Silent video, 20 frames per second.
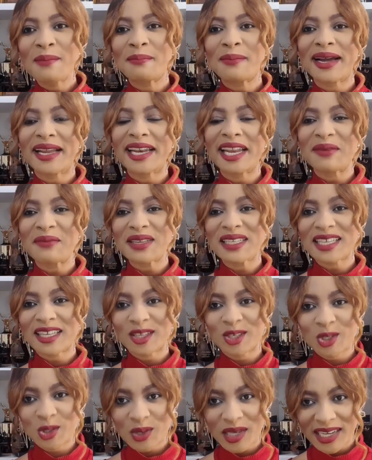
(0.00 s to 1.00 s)
My name is
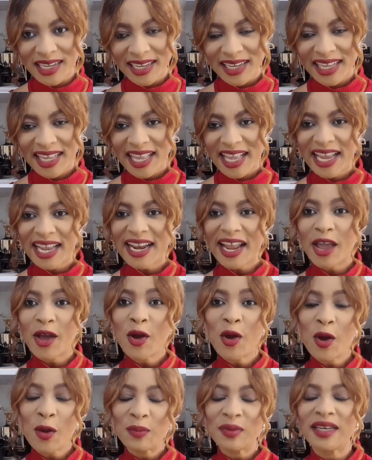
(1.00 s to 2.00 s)
Ajua, and I
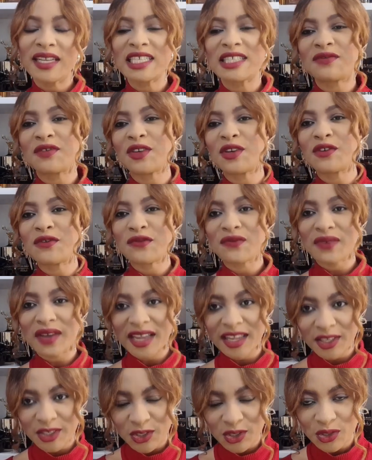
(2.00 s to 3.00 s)
hope this video
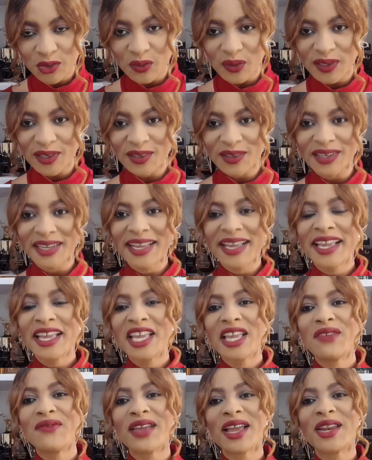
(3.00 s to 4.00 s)
finds you well.
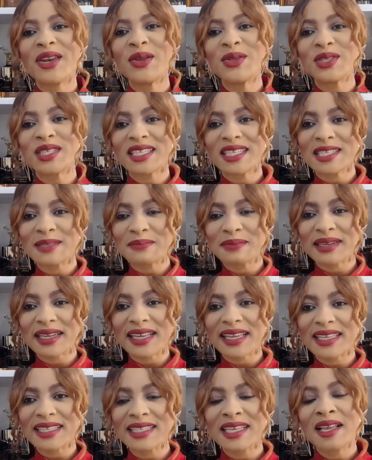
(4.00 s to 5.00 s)
If you are new to this
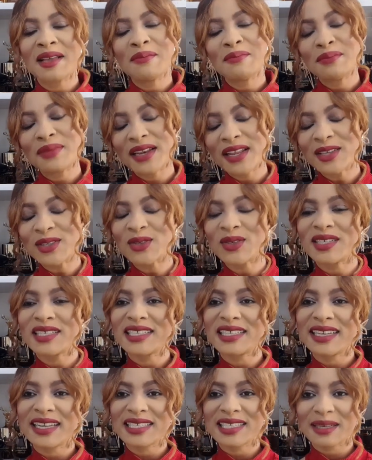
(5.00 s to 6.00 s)
place, please
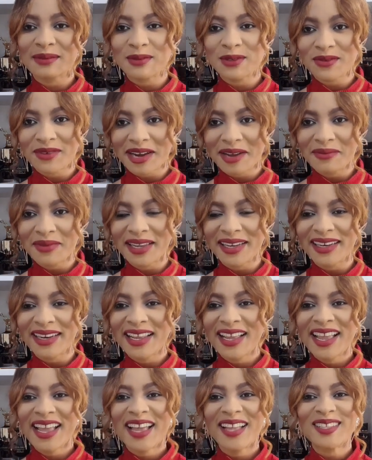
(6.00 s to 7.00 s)
consider
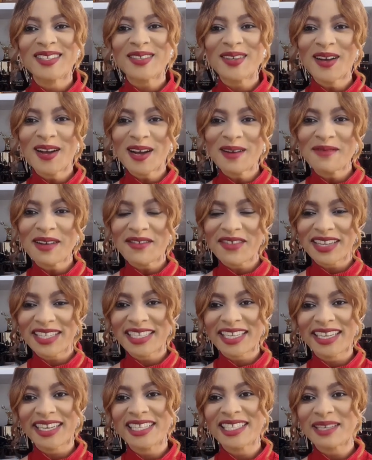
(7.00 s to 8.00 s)
subscribing. And to all my
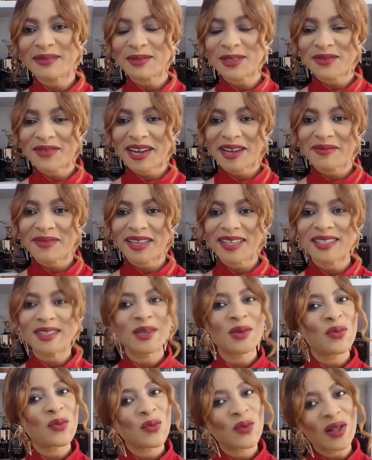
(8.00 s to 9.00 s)
returning
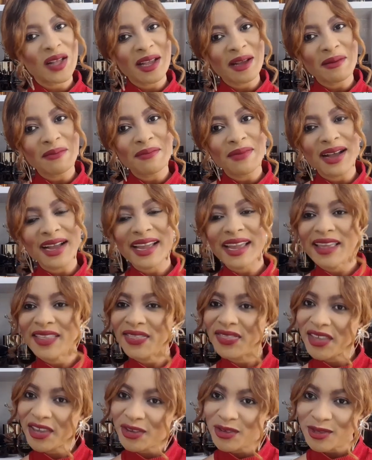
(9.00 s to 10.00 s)
subscribers, welcome back
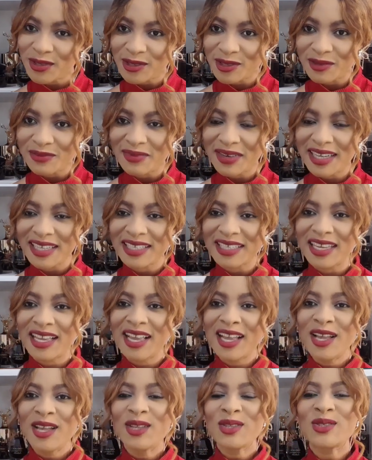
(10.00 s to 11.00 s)
and thank you so much.
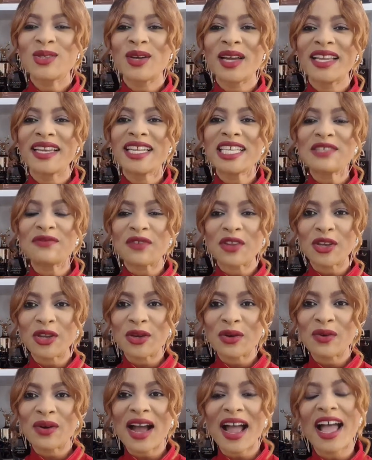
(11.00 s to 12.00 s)
So in this
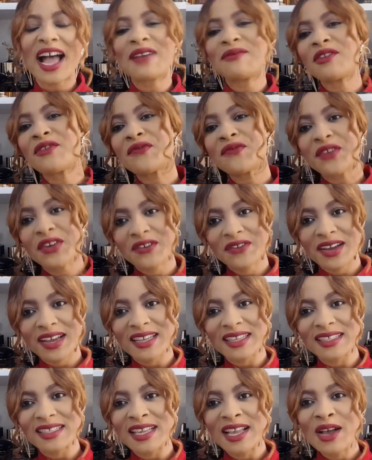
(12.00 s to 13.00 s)
video, I have a
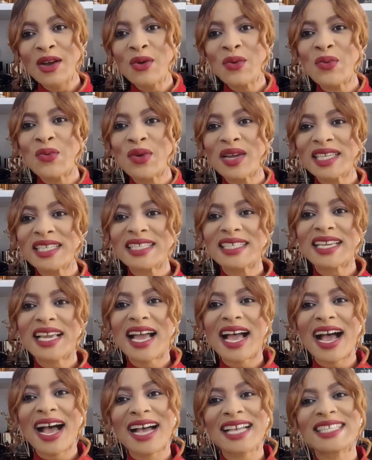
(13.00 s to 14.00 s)
fragrance which
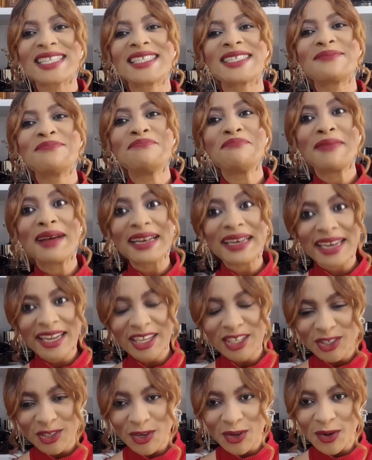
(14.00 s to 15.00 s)
has
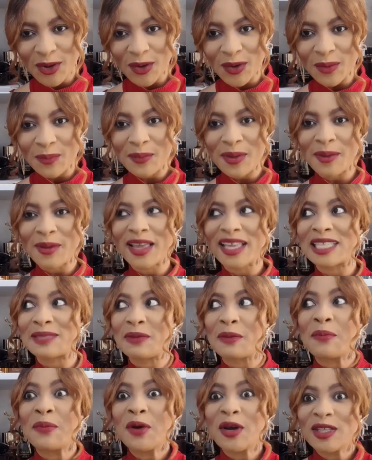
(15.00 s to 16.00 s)
managed or is
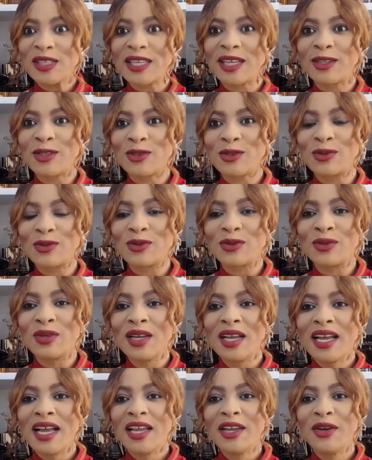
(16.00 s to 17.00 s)
purported
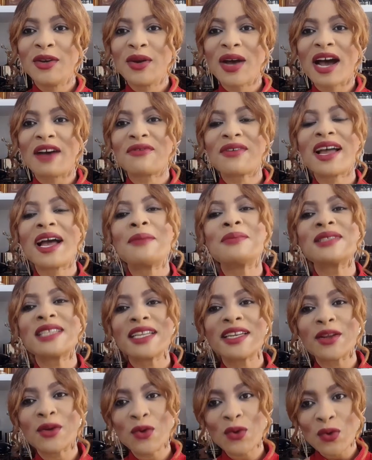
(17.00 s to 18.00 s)
to, you know, have
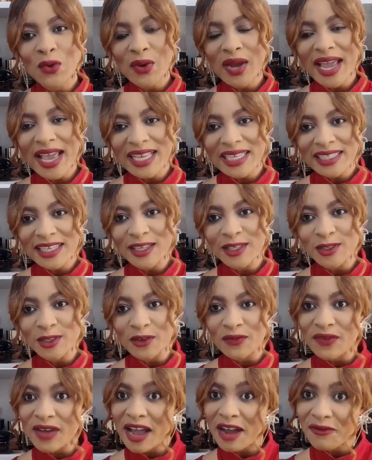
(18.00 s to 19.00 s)
captured the whole essence
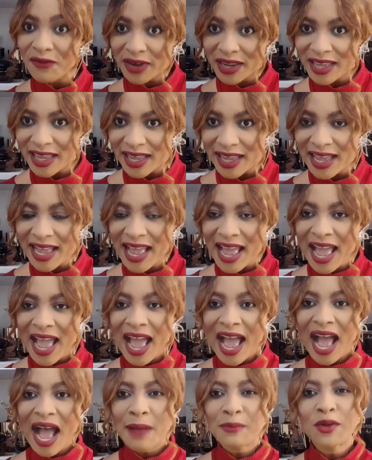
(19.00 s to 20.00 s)
of Africa.
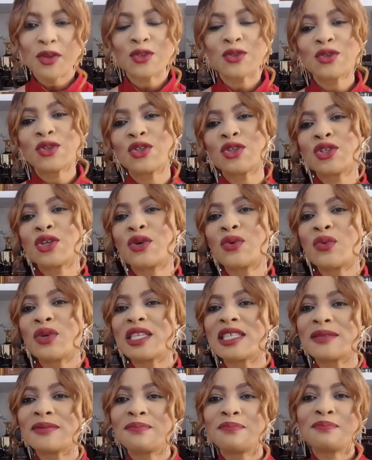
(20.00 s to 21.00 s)
I'm not too sure
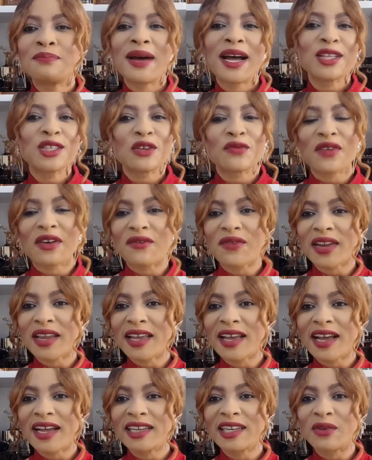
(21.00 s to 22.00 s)
which part of
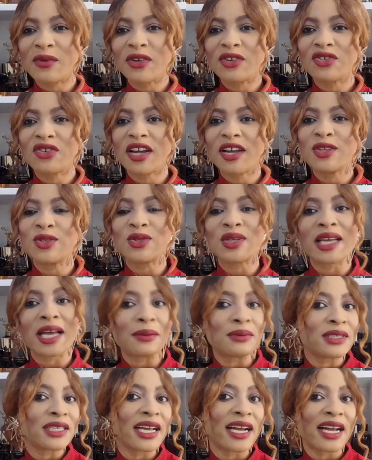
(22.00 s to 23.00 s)
Africa they were trying to
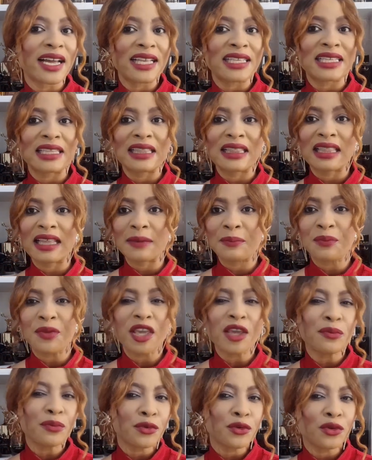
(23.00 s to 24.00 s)
capture. Is it the
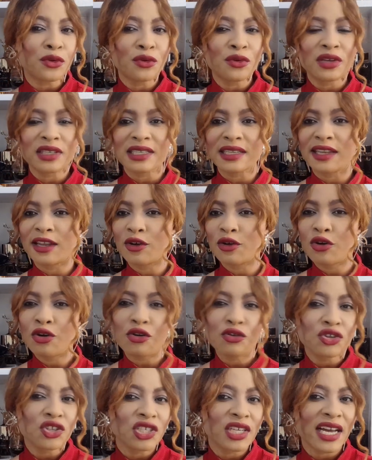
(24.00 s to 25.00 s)
people? Is it the
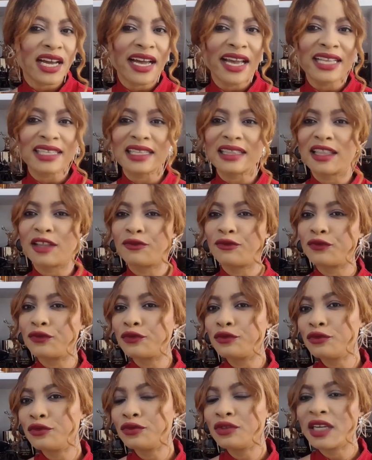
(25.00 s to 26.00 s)
culture? Is it the
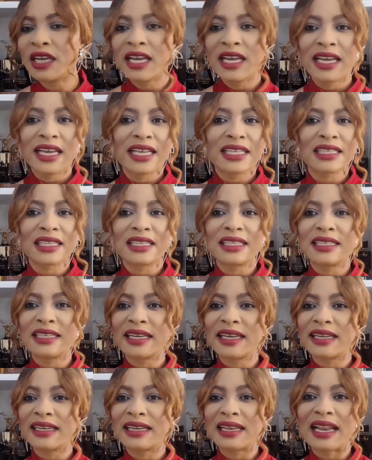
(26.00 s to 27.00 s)
food? Is it
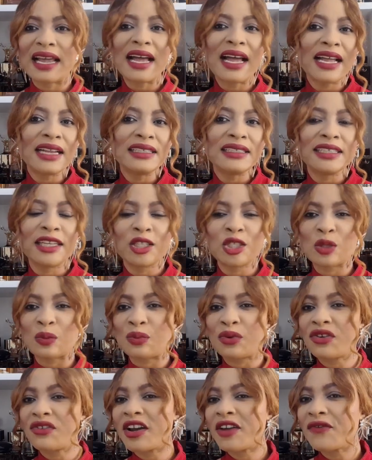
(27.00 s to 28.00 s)
the land, the
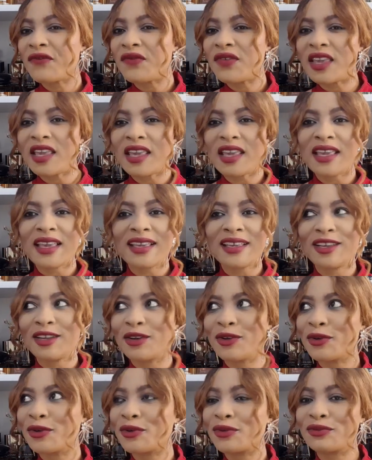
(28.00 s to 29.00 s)
topography,
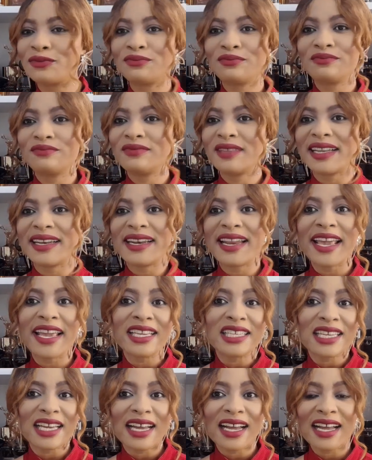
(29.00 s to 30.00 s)
you know, the
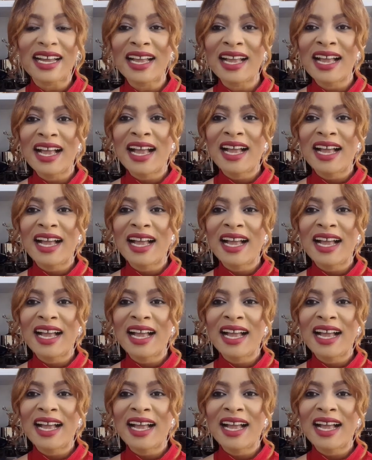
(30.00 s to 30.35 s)
nature?